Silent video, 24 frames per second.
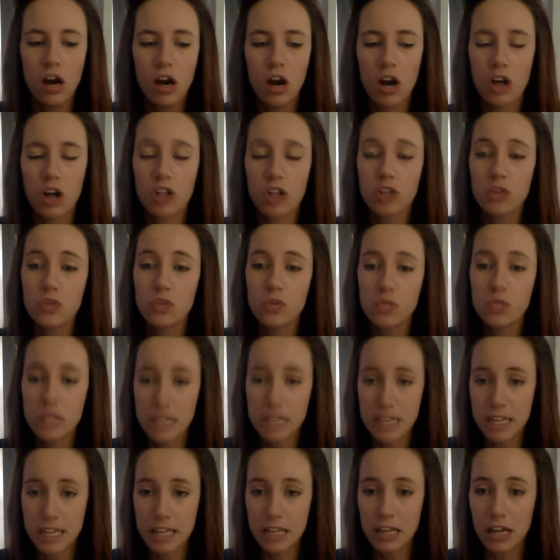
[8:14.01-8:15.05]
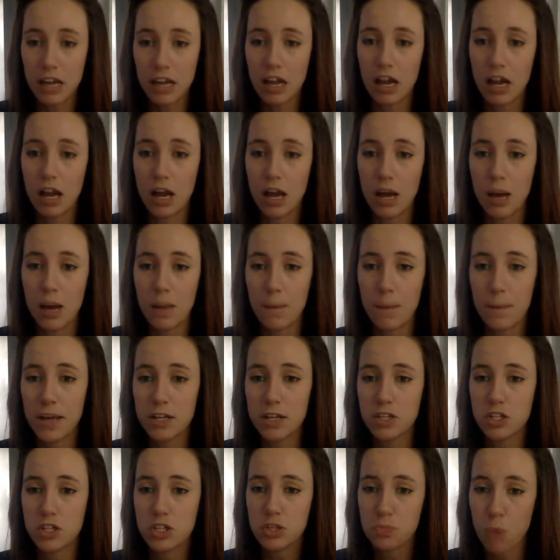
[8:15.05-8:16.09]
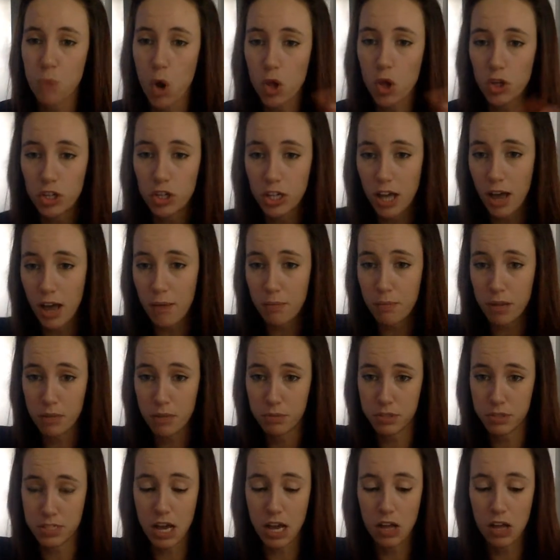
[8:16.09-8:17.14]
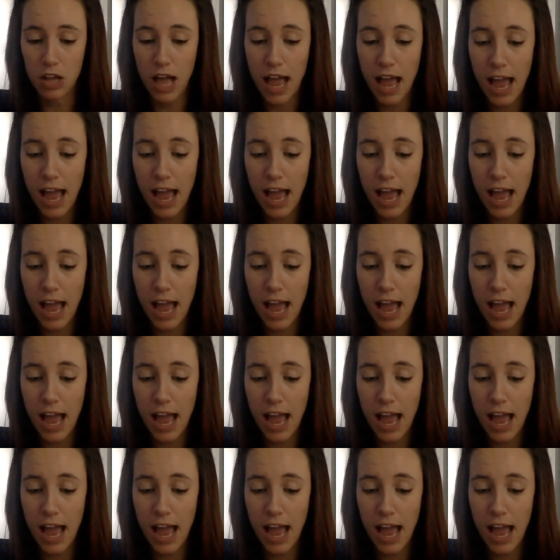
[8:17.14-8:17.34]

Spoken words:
are using a smaller cut paper towel.